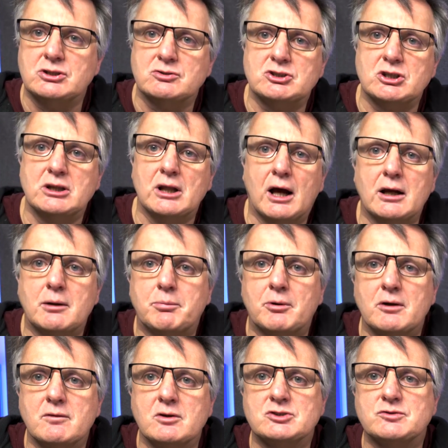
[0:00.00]
You'll see that in a
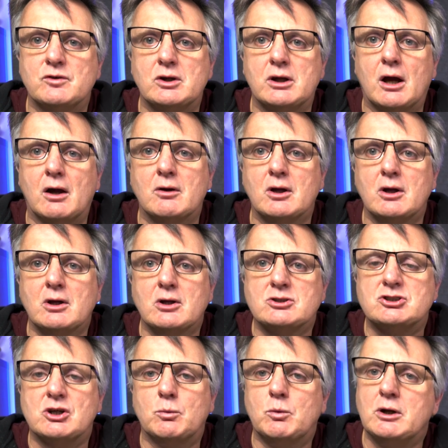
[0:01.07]
previous video.
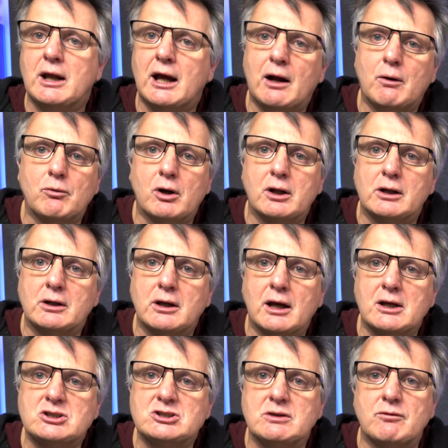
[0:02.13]
So we're now running
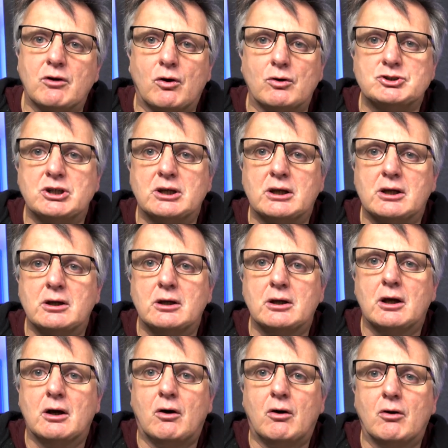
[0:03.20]
native Logic
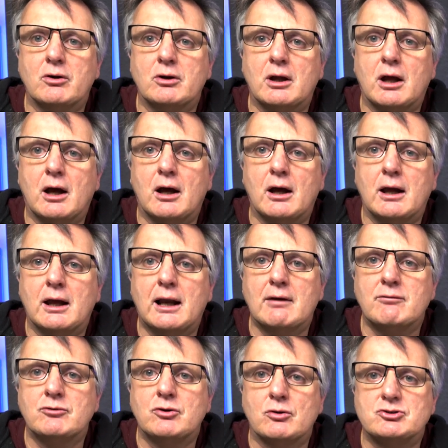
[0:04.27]
on
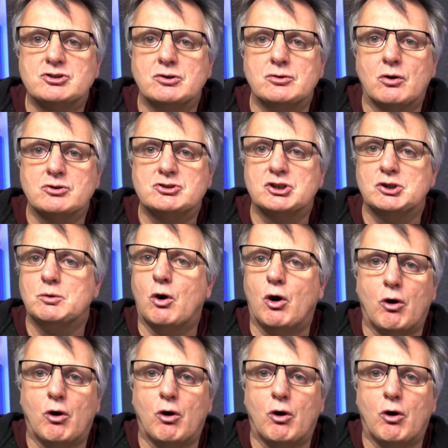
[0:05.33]
11.2.2.